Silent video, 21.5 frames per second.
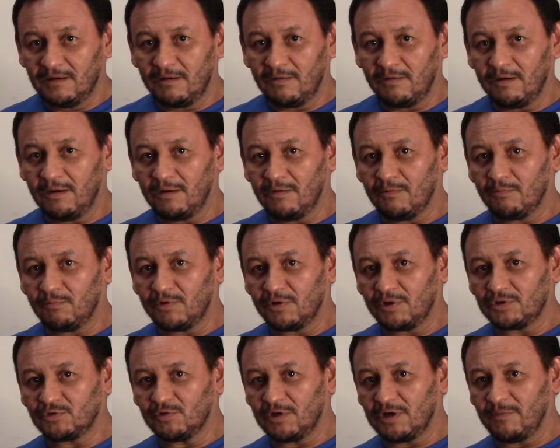I'm
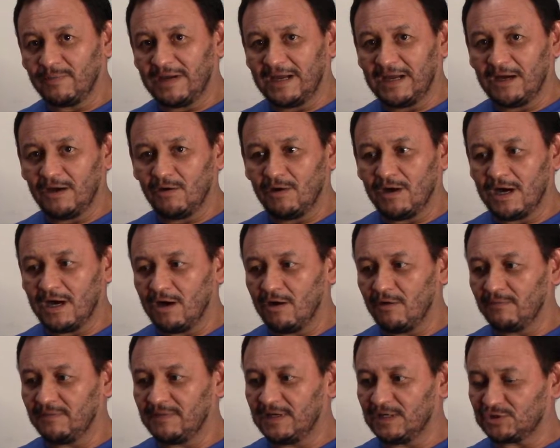going to talk about
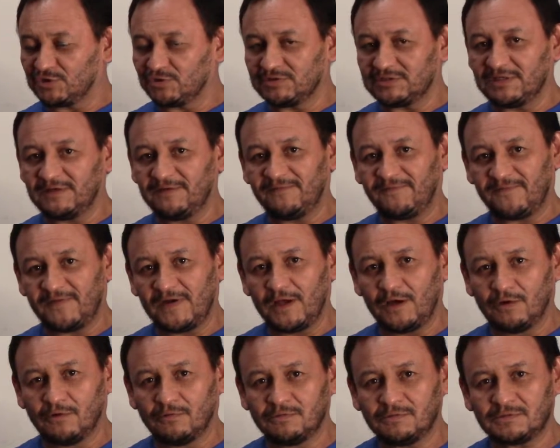how the electricity
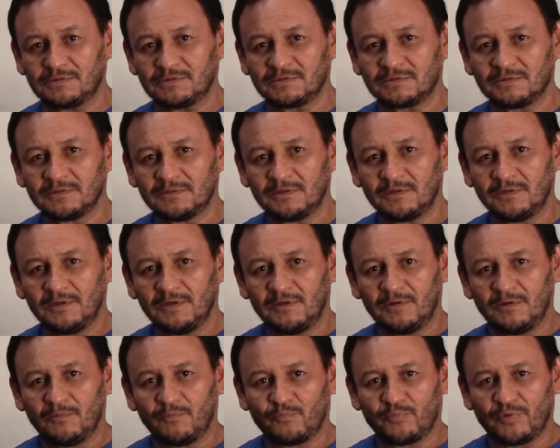flows.
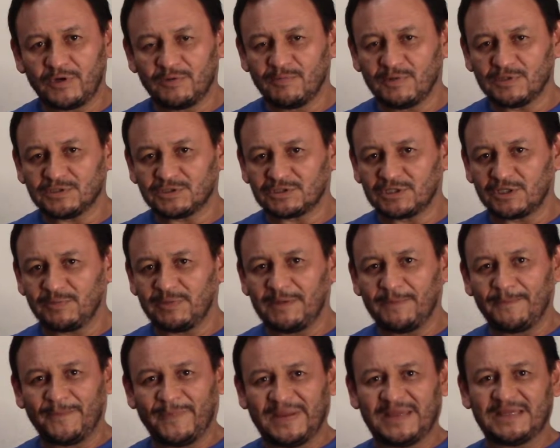Pretty much going to
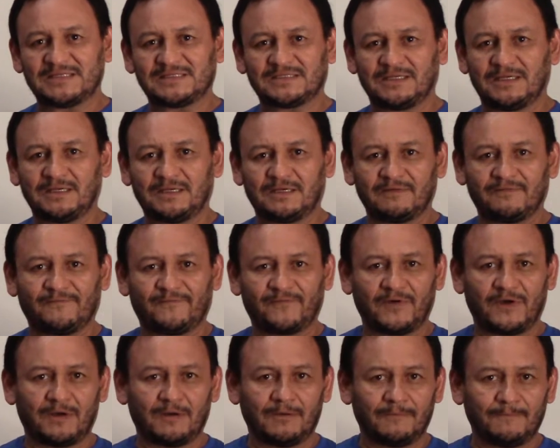be basic.
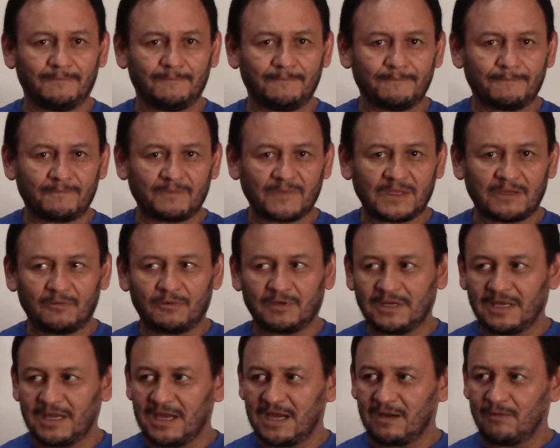We're going
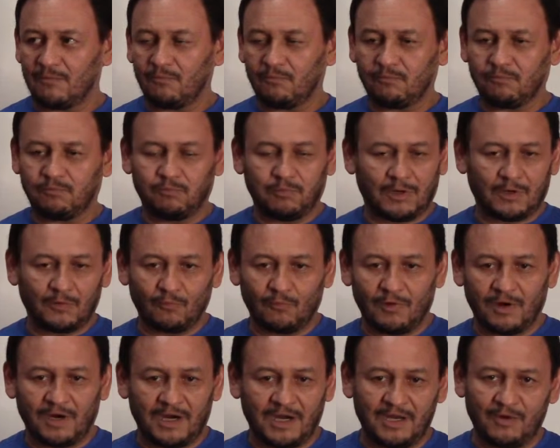to have one
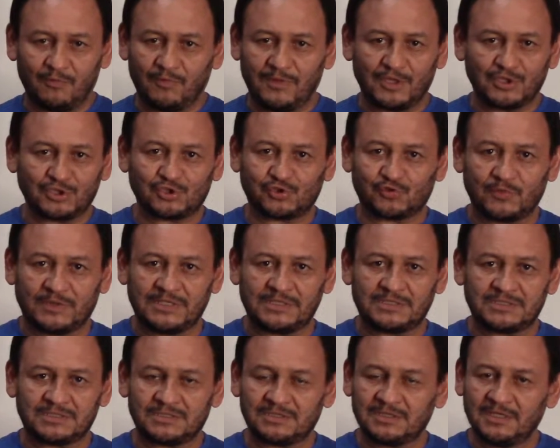wire with a
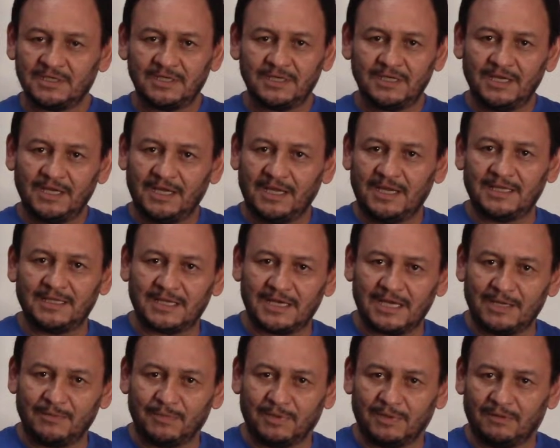switch and a
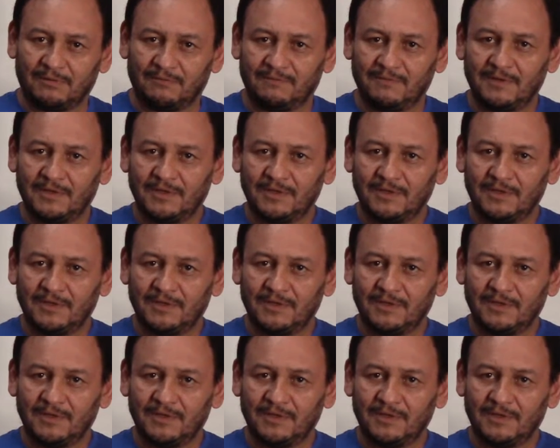light bulb.